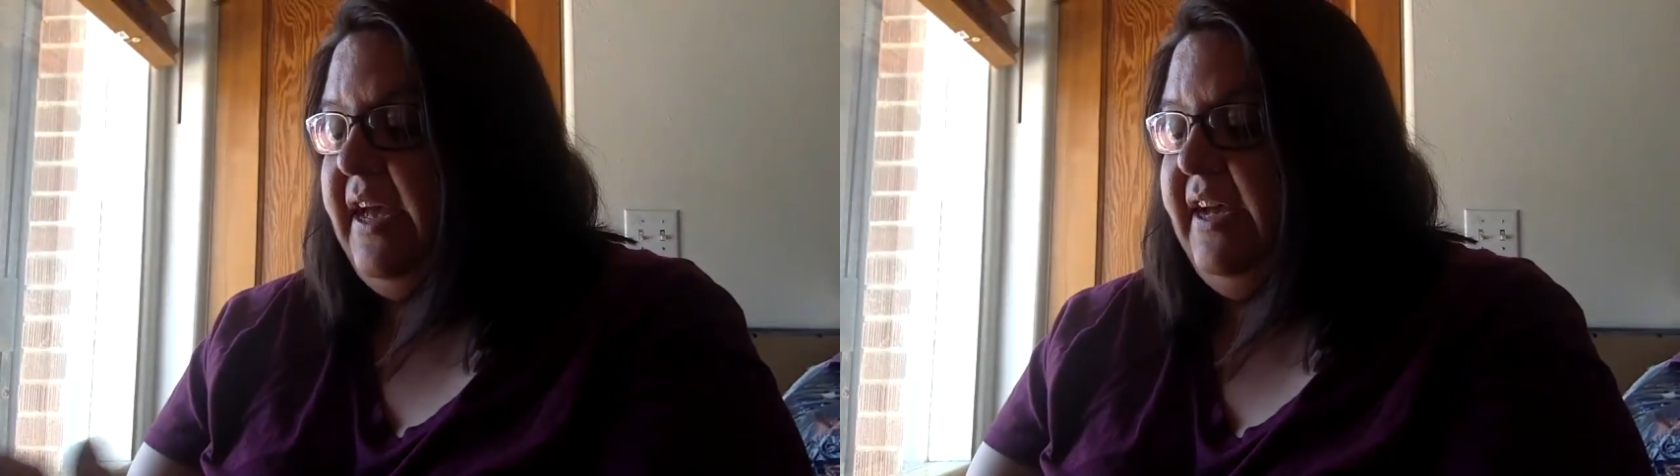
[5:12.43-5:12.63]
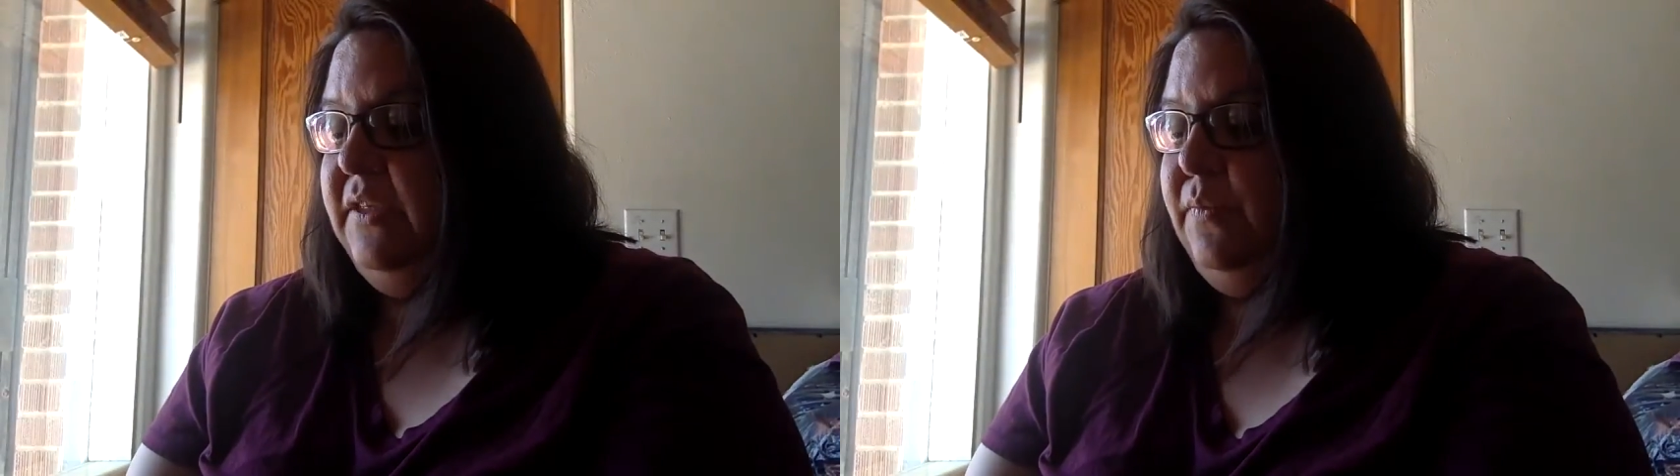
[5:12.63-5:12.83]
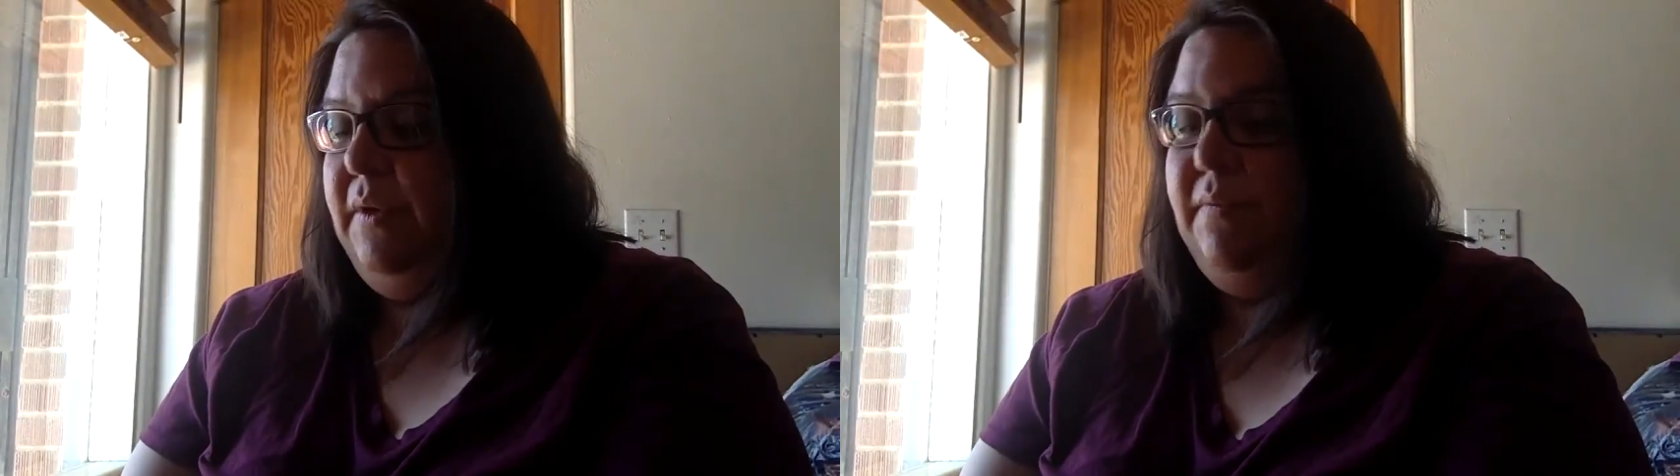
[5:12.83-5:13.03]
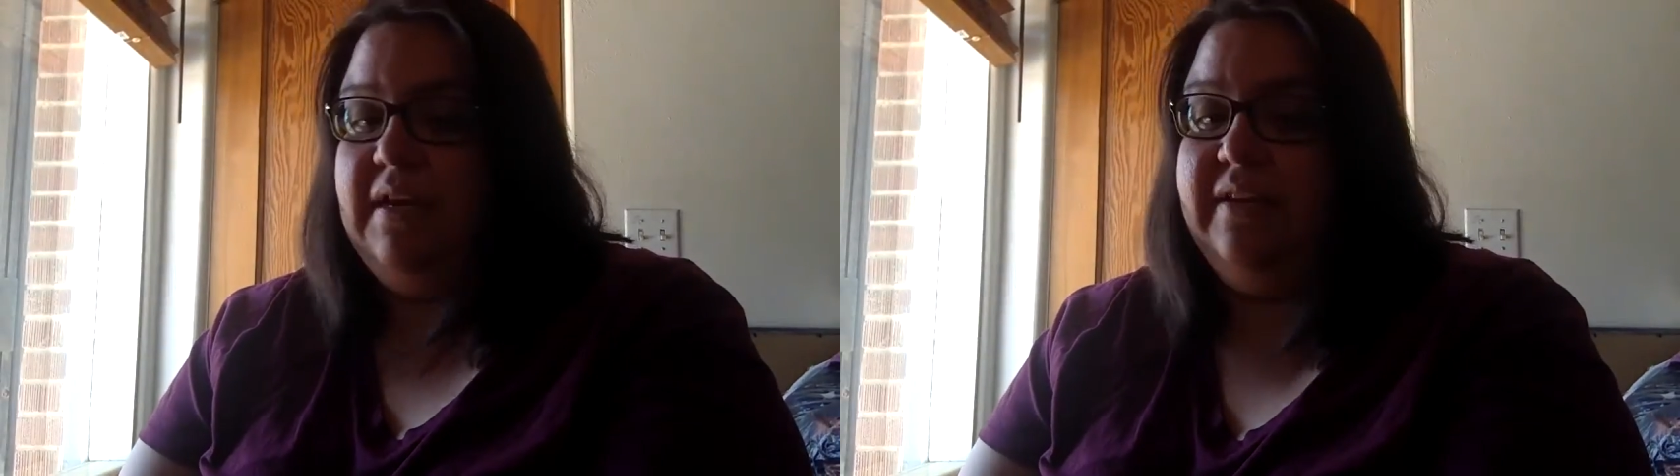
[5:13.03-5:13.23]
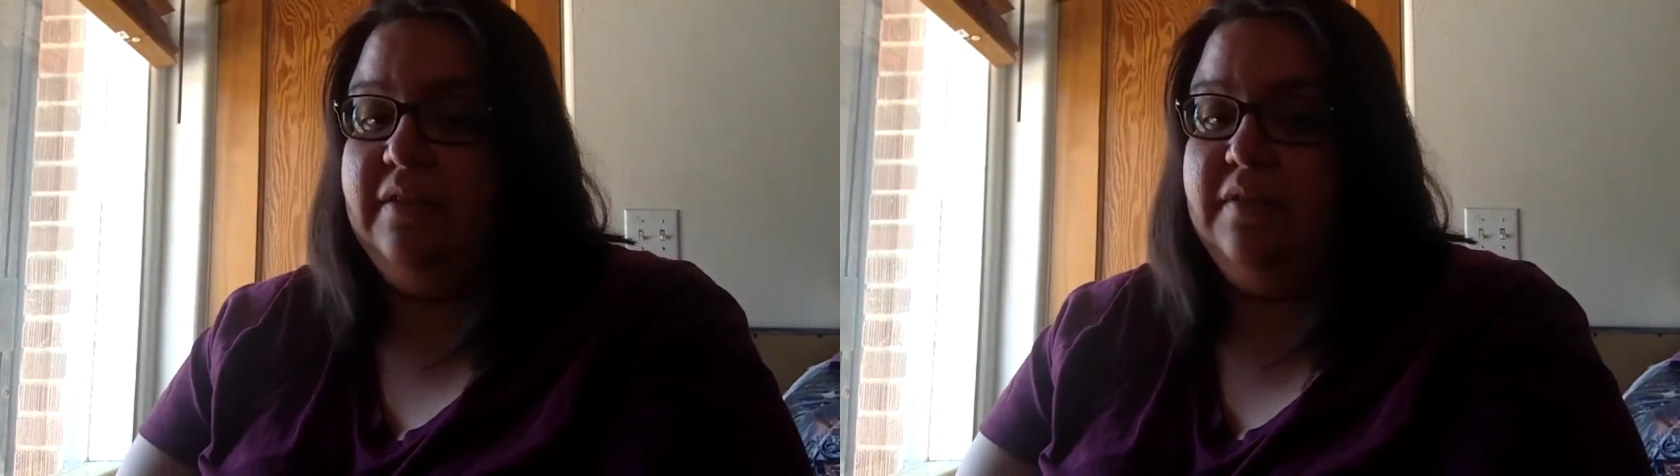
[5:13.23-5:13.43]
as we
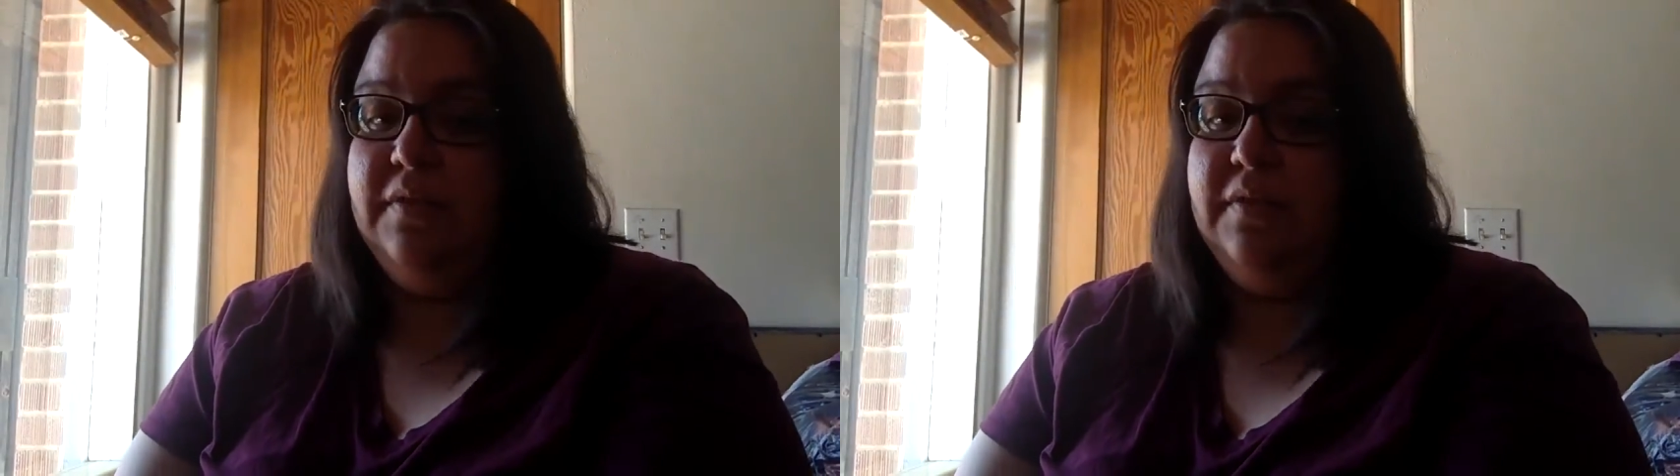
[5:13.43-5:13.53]
read in the